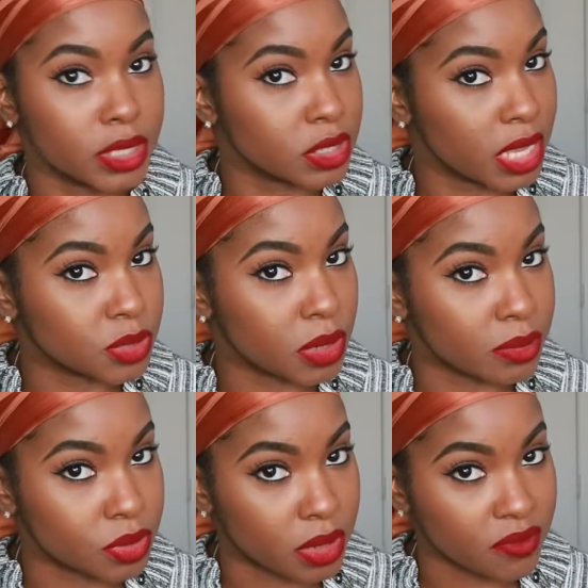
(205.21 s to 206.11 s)
So that's what I'm
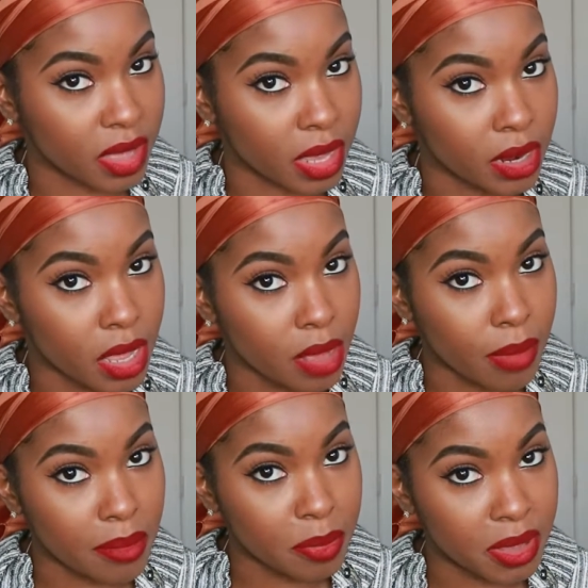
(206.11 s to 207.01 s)
doing. I've got
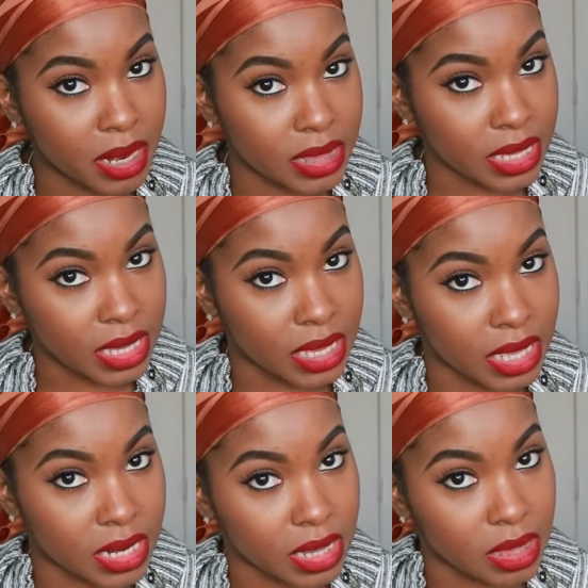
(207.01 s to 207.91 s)
bobby pin at the
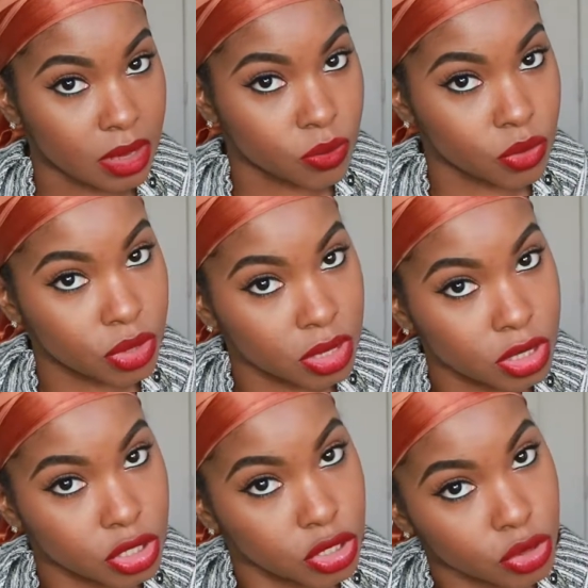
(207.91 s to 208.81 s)
end, and then
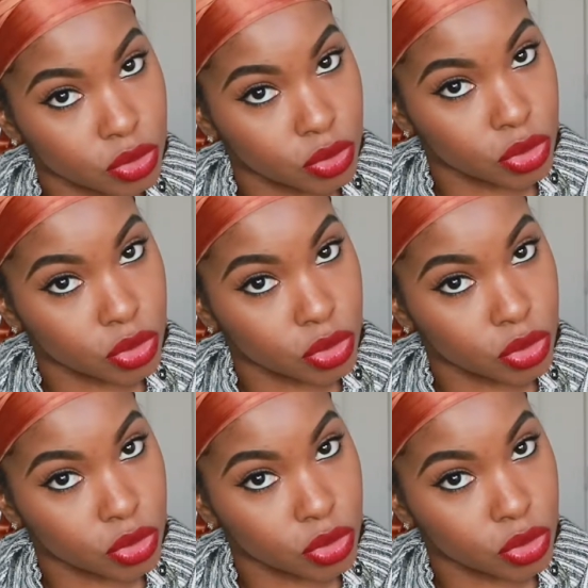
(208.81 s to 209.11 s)
1, 2,